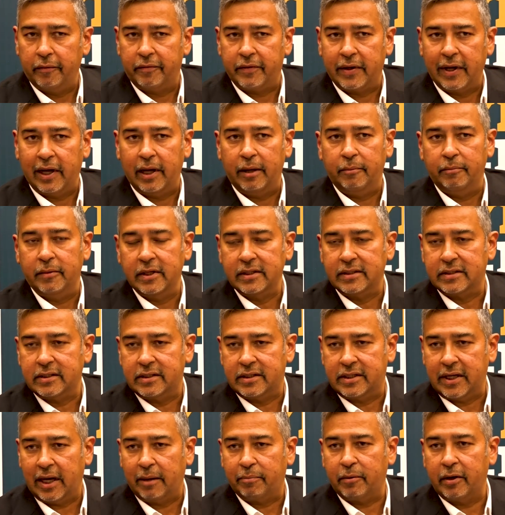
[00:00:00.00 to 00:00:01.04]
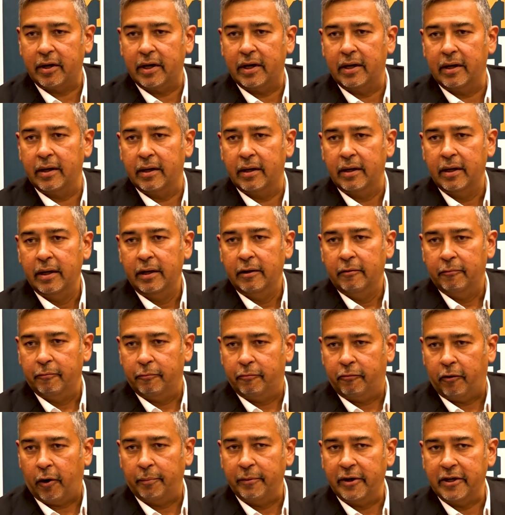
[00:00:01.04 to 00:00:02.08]
of time, this chapter
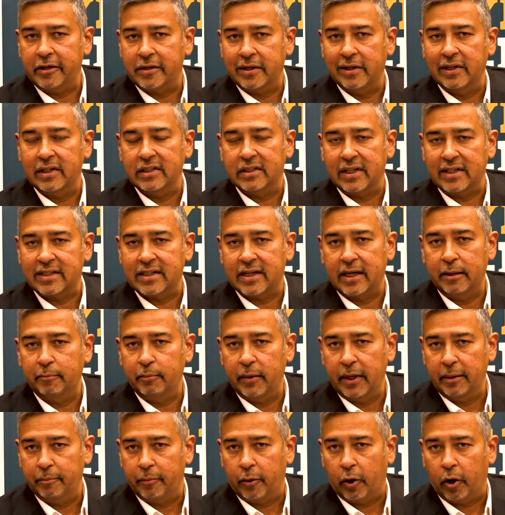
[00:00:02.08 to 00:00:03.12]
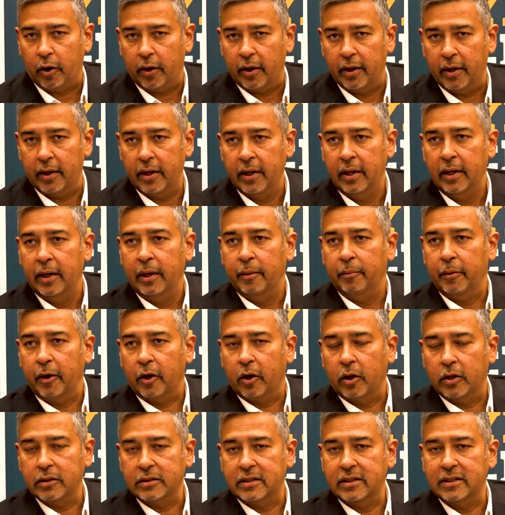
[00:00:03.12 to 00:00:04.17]
formation is extremely important
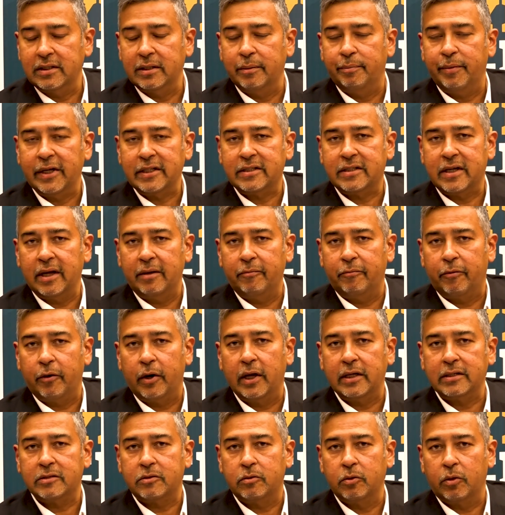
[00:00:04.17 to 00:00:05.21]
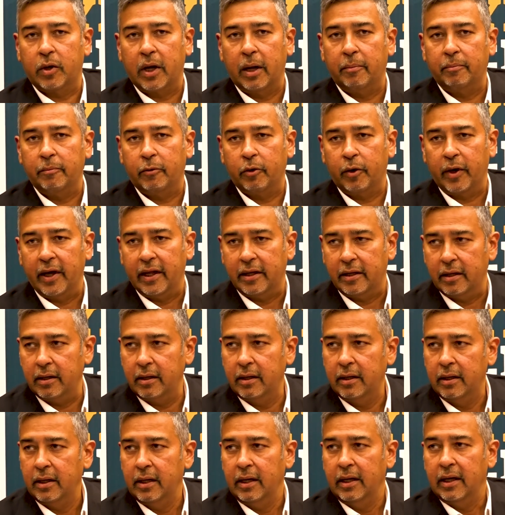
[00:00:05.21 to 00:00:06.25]
because this is the best time for us to come
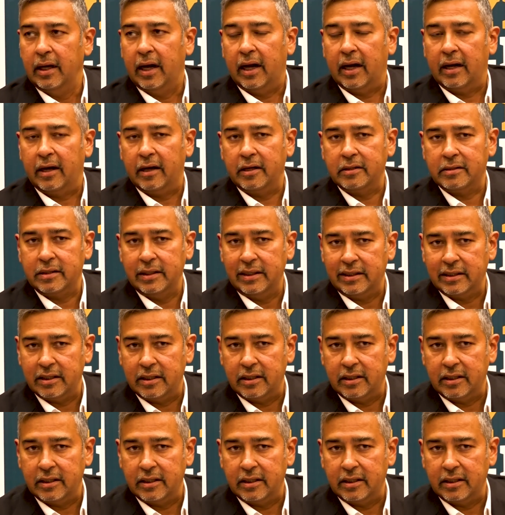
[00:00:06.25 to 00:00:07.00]
together, address each